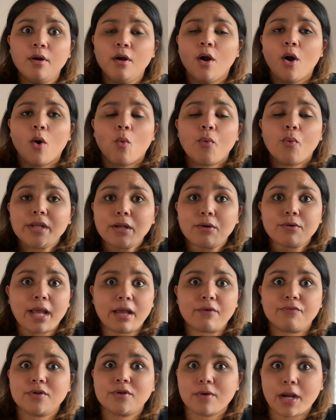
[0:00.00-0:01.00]
we don't
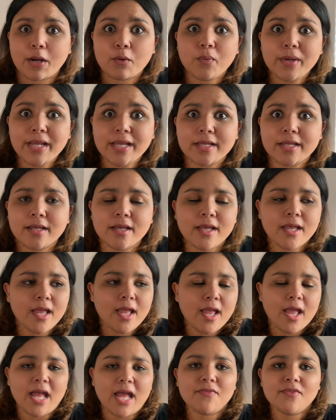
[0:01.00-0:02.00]
have a gray wig.
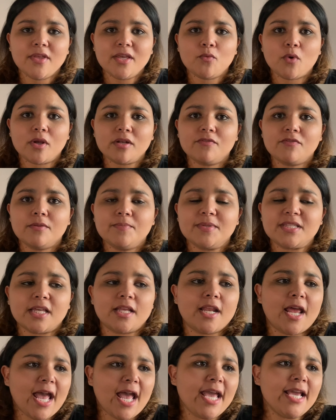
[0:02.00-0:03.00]
And then one of them
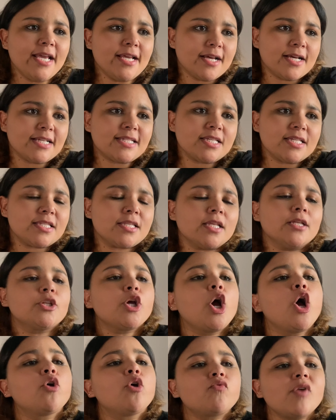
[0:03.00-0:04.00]
said, hey, assistant,
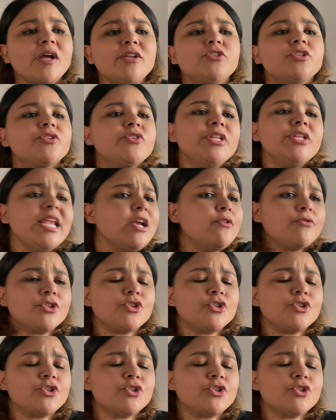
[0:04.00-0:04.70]
run to the nearest